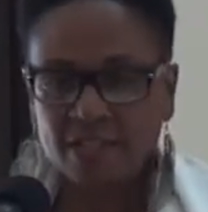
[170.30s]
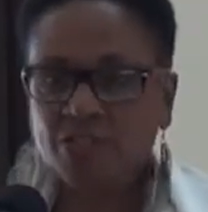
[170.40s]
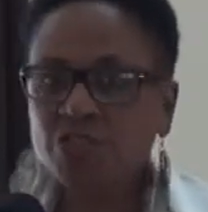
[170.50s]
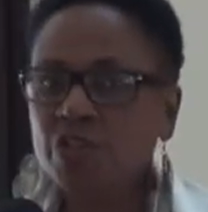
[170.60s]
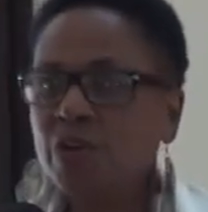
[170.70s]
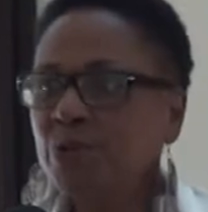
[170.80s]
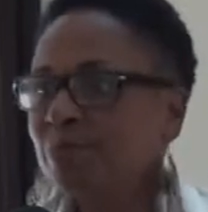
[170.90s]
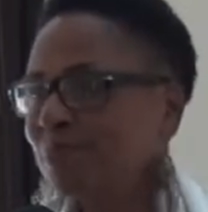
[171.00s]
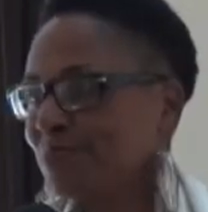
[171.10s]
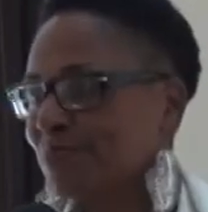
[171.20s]

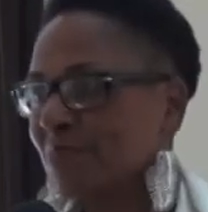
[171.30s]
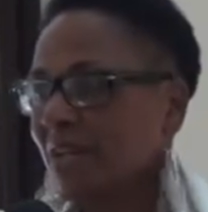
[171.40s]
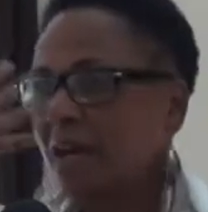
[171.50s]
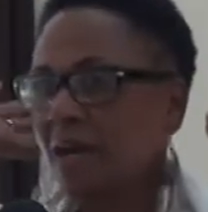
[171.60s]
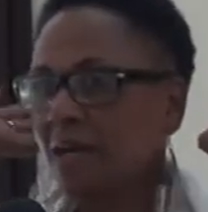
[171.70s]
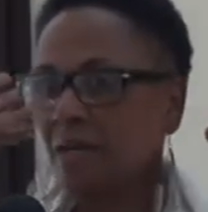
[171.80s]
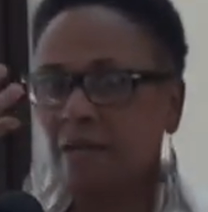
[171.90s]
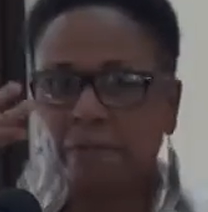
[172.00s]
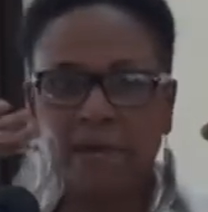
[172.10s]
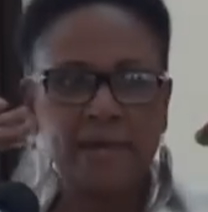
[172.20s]
So I
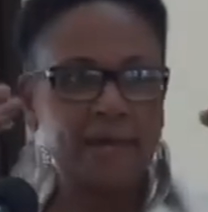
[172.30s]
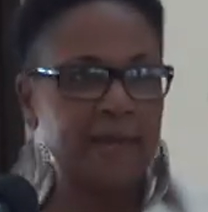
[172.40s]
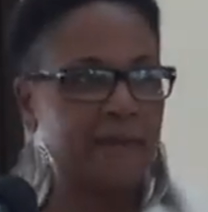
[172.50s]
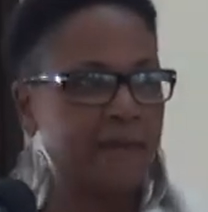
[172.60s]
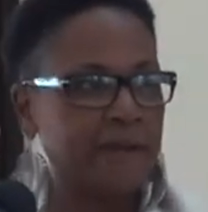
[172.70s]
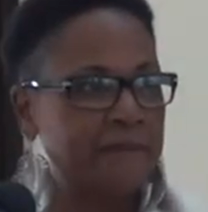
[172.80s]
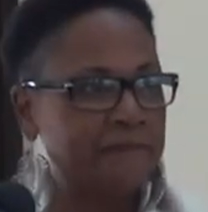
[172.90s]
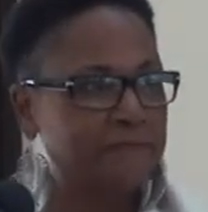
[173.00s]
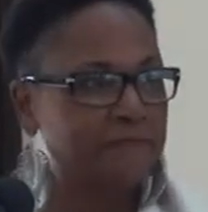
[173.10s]
cut my hair.